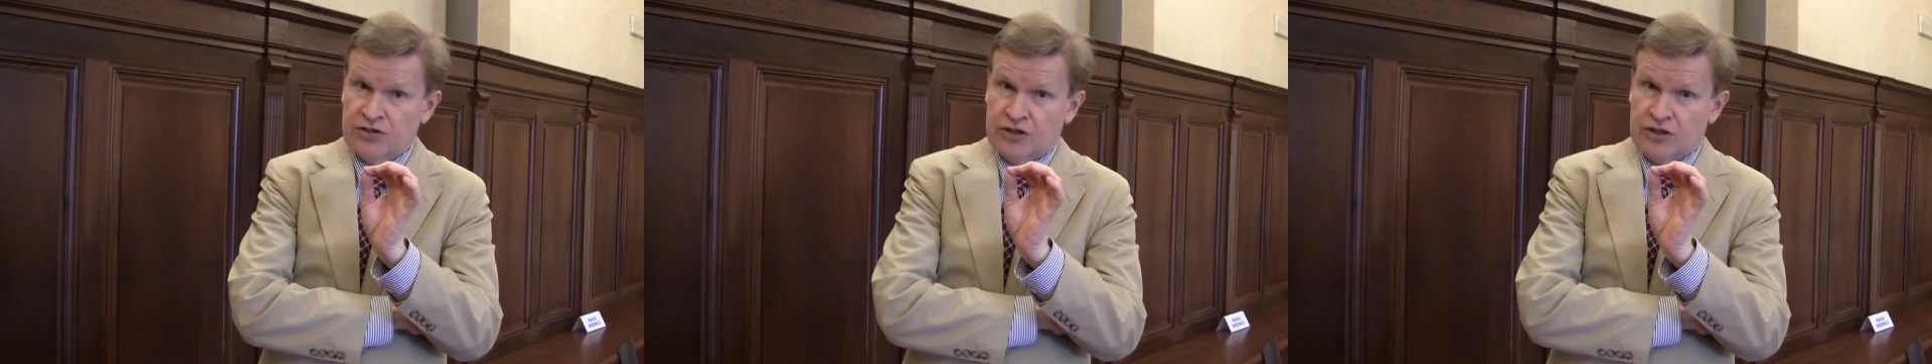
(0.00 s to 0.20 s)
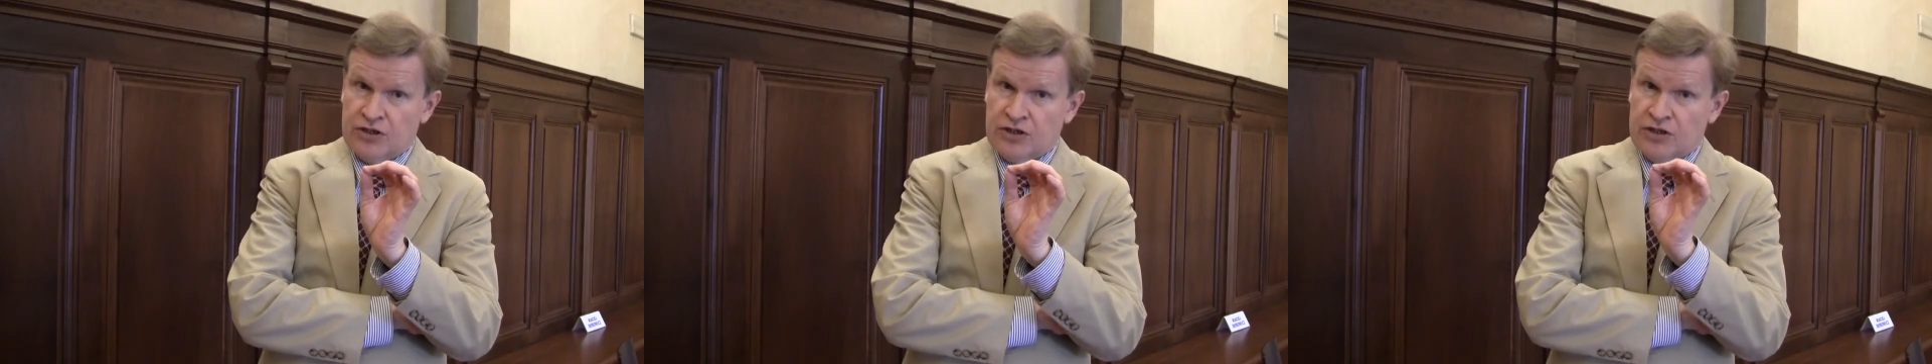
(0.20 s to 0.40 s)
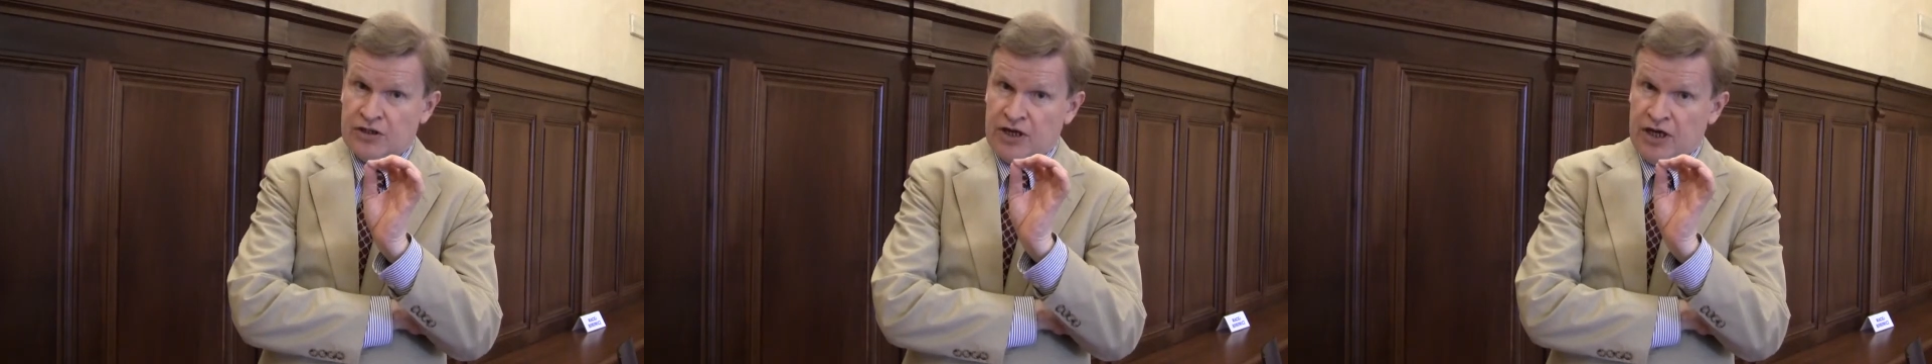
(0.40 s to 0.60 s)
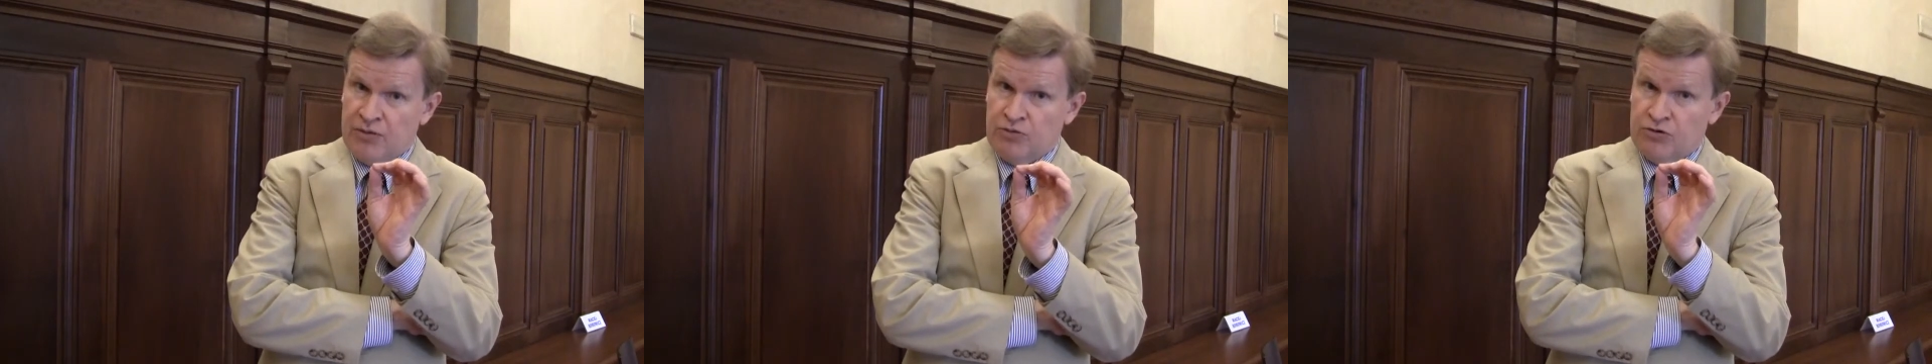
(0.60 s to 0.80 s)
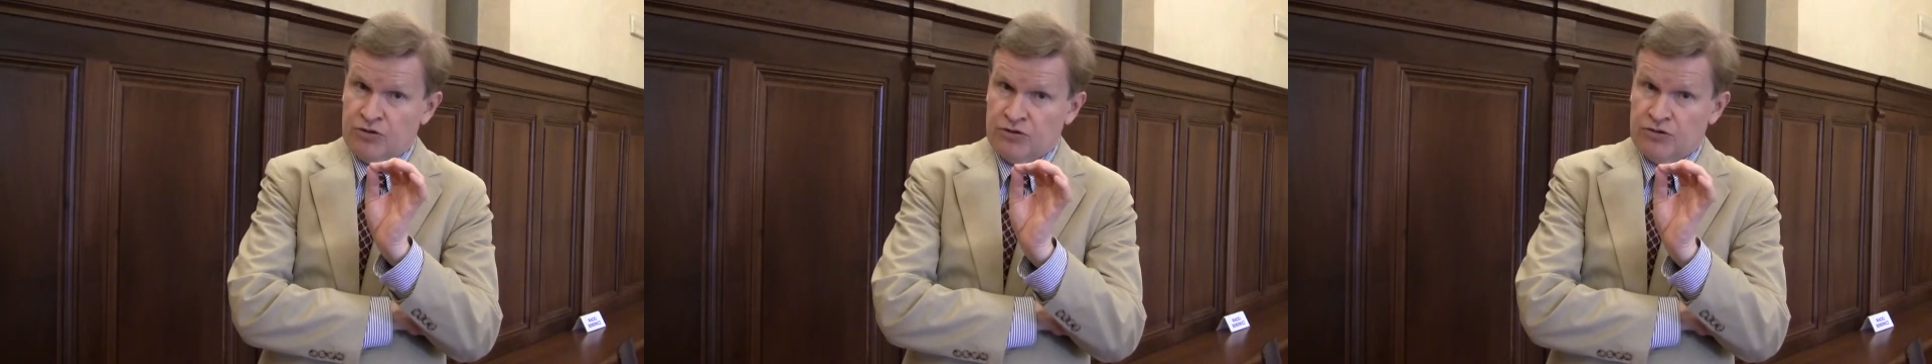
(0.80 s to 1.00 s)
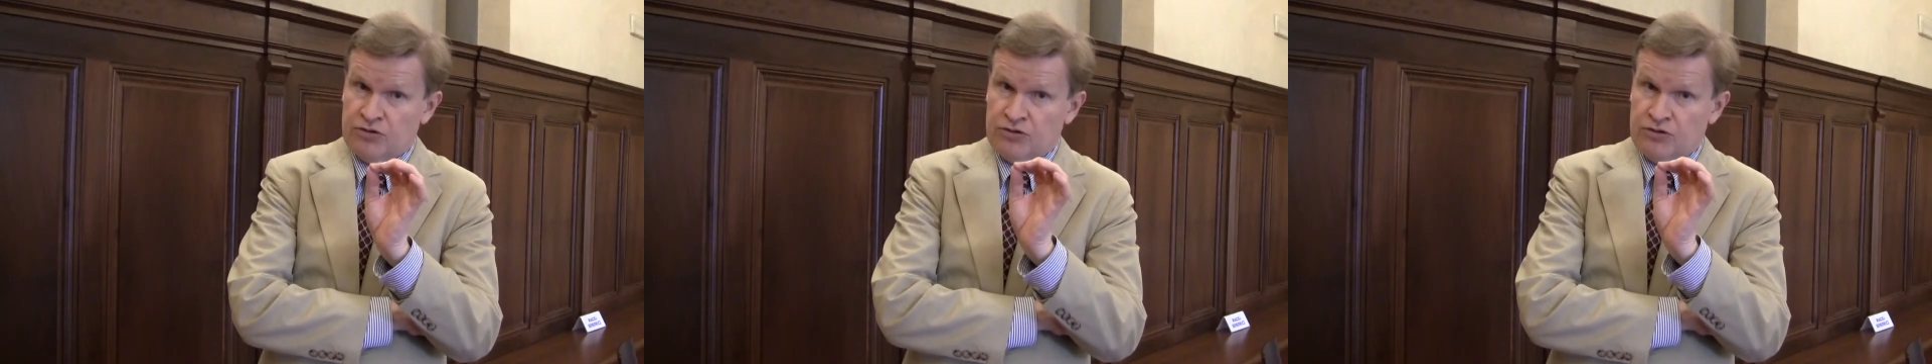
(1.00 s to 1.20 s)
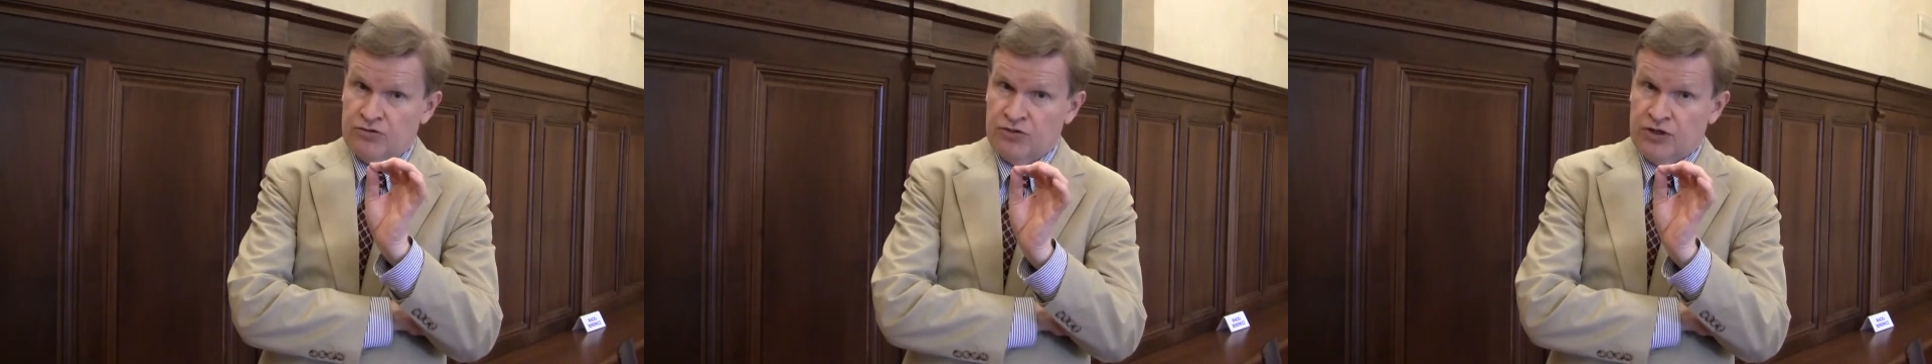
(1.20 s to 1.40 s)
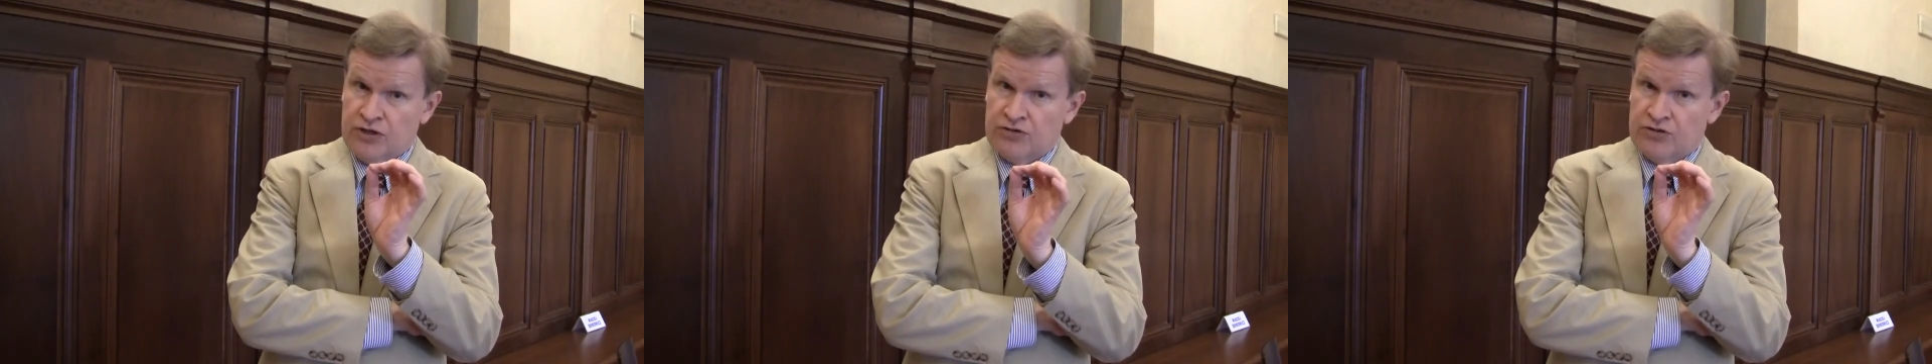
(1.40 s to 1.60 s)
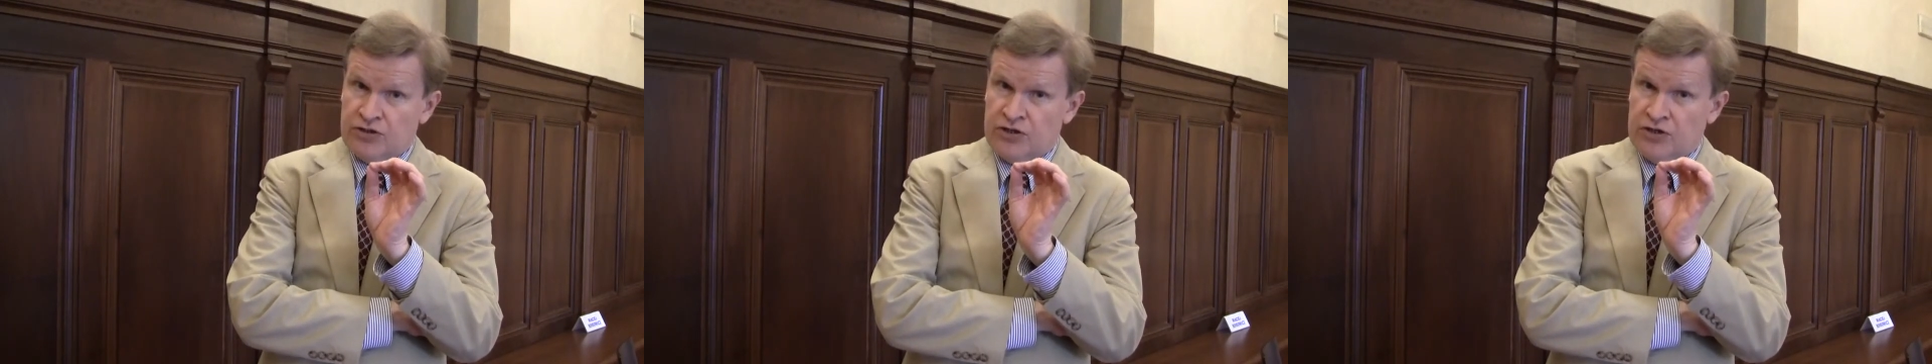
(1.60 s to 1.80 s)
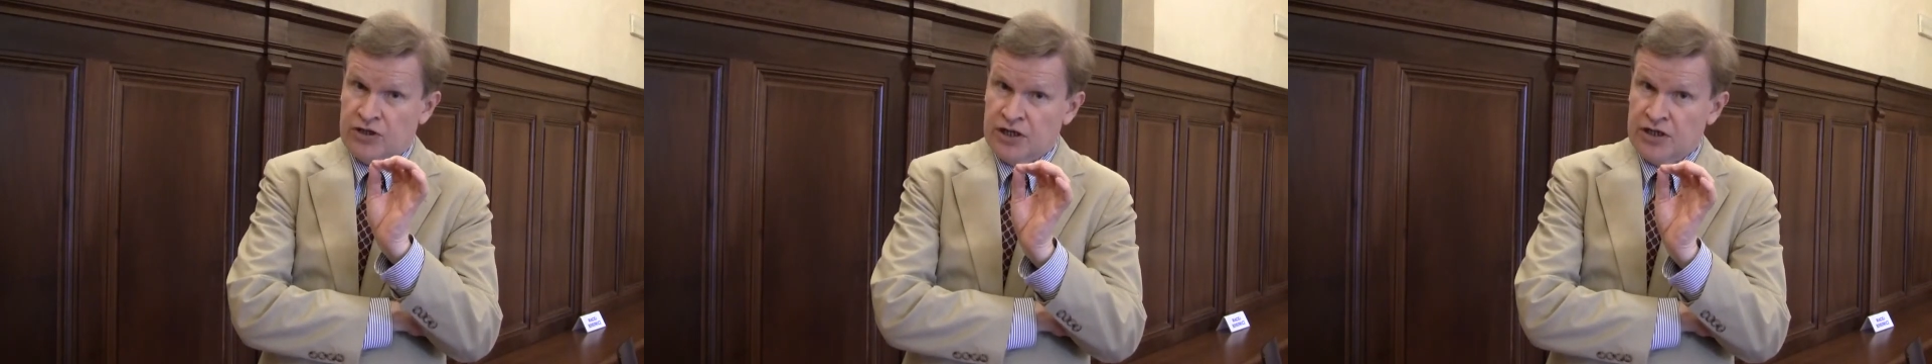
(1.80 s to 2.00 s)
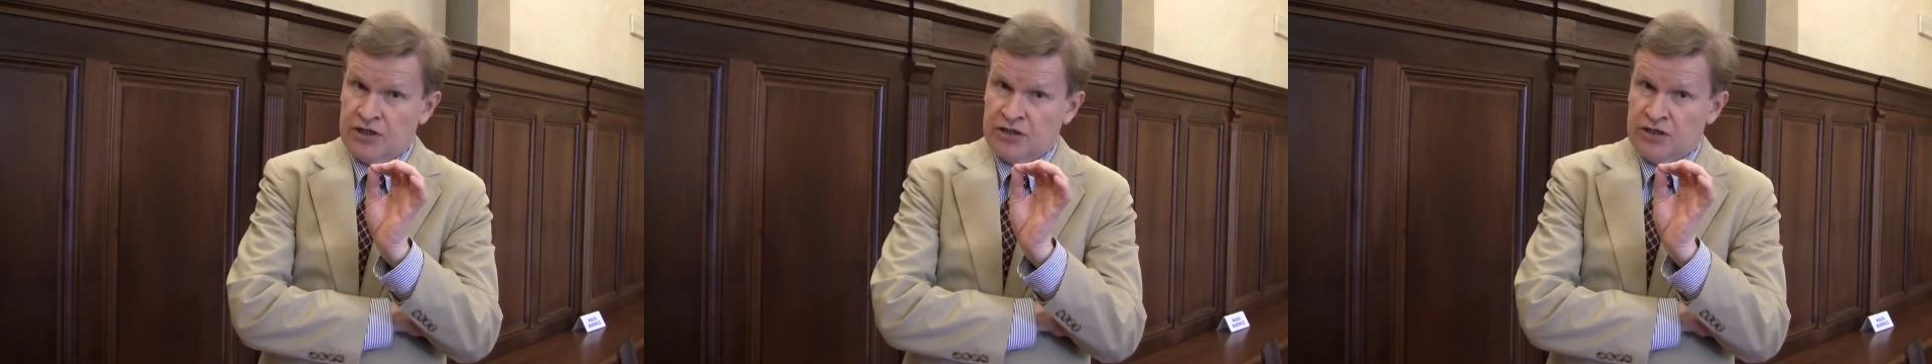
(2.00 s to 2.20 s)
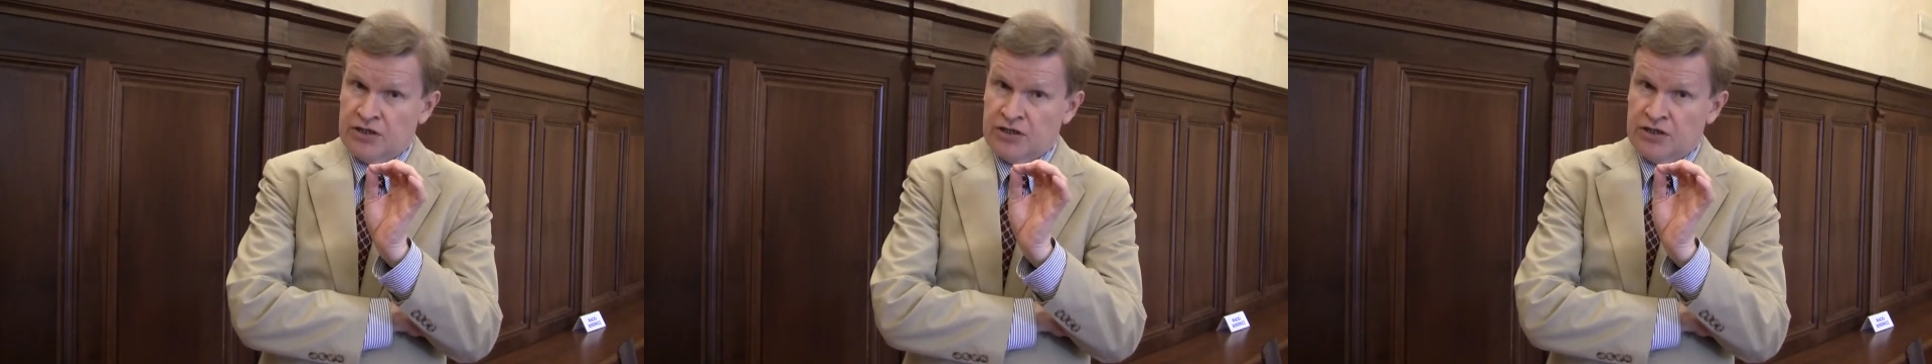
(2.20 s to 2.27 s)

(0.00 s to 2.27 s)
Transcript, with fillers: the April 2009